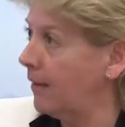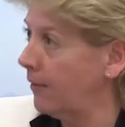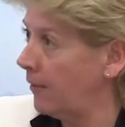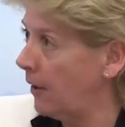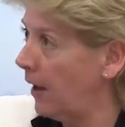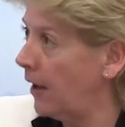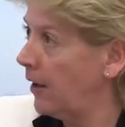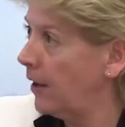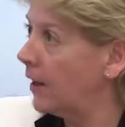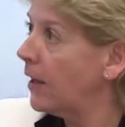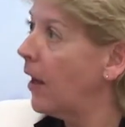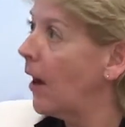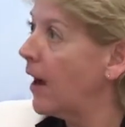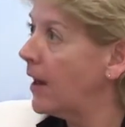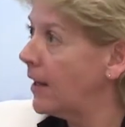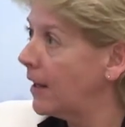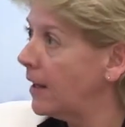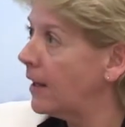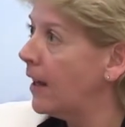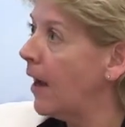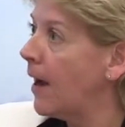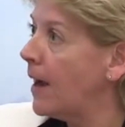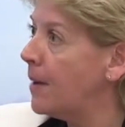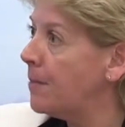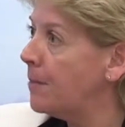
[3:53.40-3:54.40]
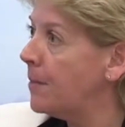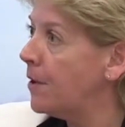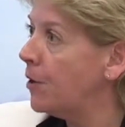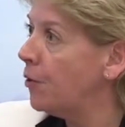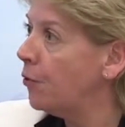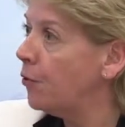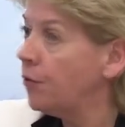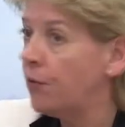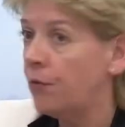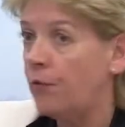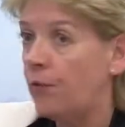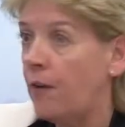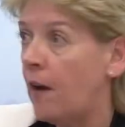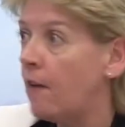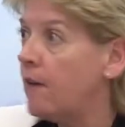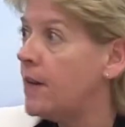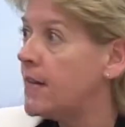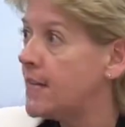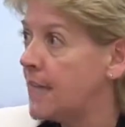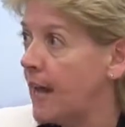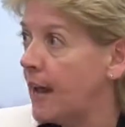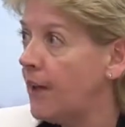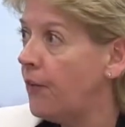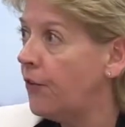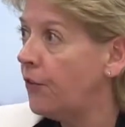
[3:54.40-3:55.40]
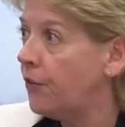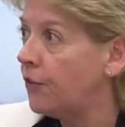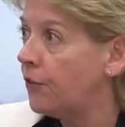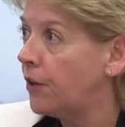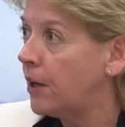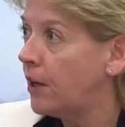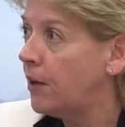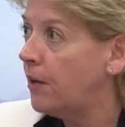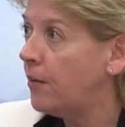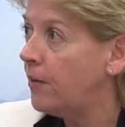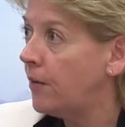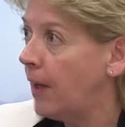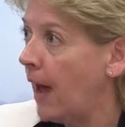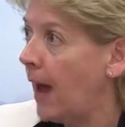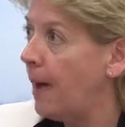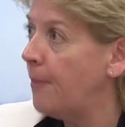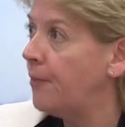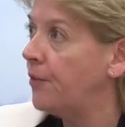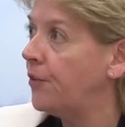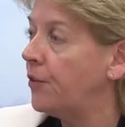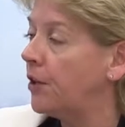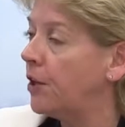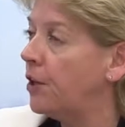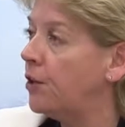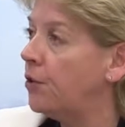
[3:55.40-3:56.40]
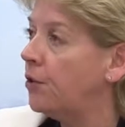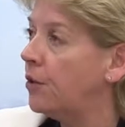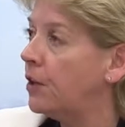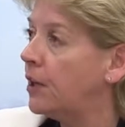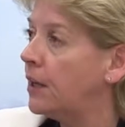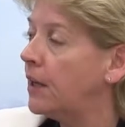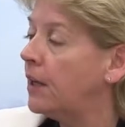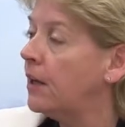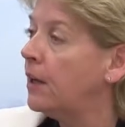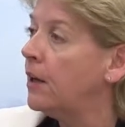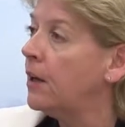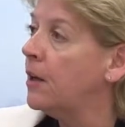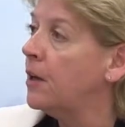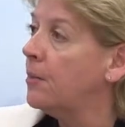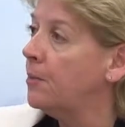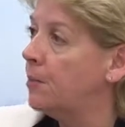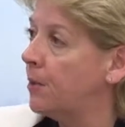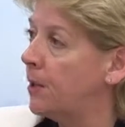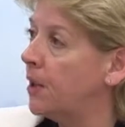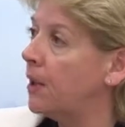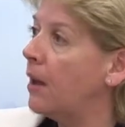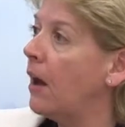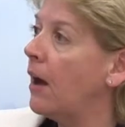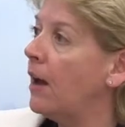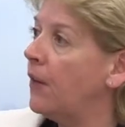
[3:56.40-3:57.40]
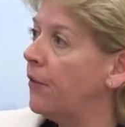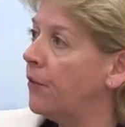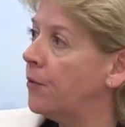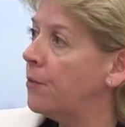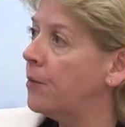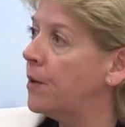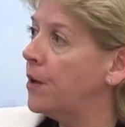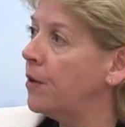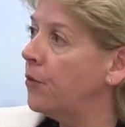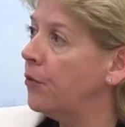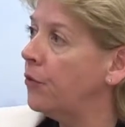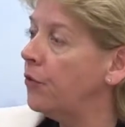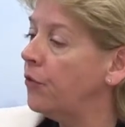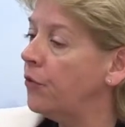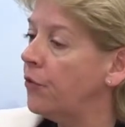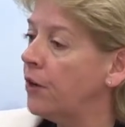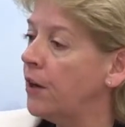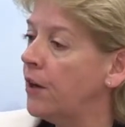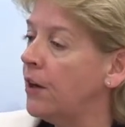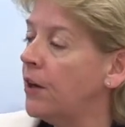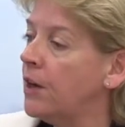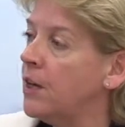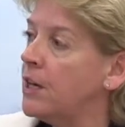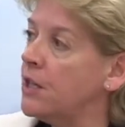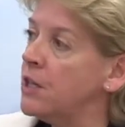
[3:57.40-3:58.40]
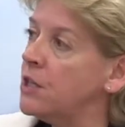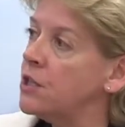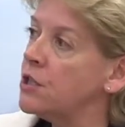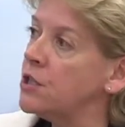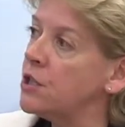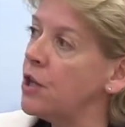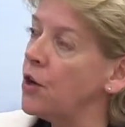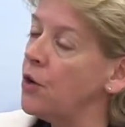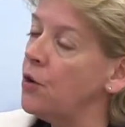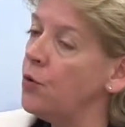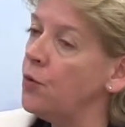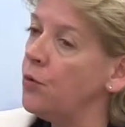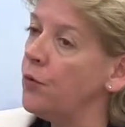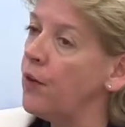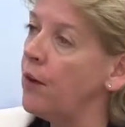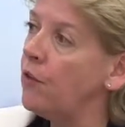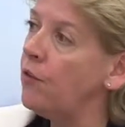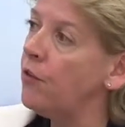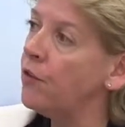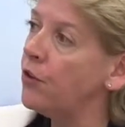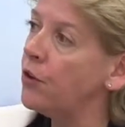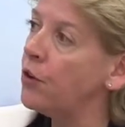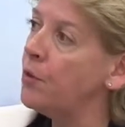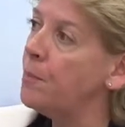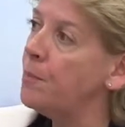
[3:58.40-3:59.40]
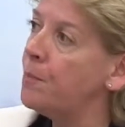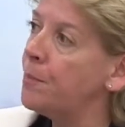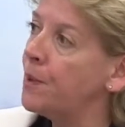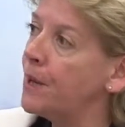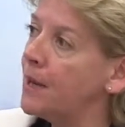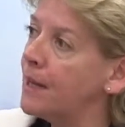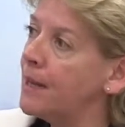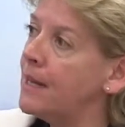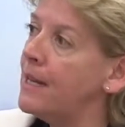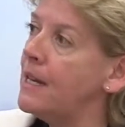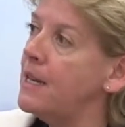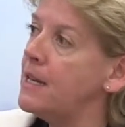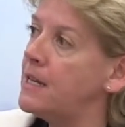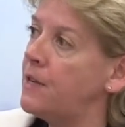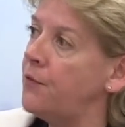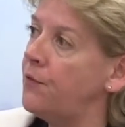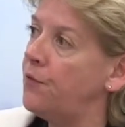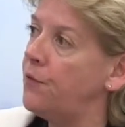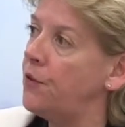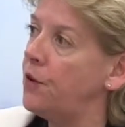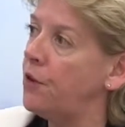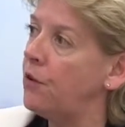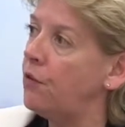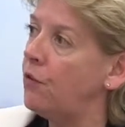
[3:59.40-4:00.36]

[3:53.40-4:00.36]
light meals, very tasty, absolutely, but lighter meals. So there is a complete different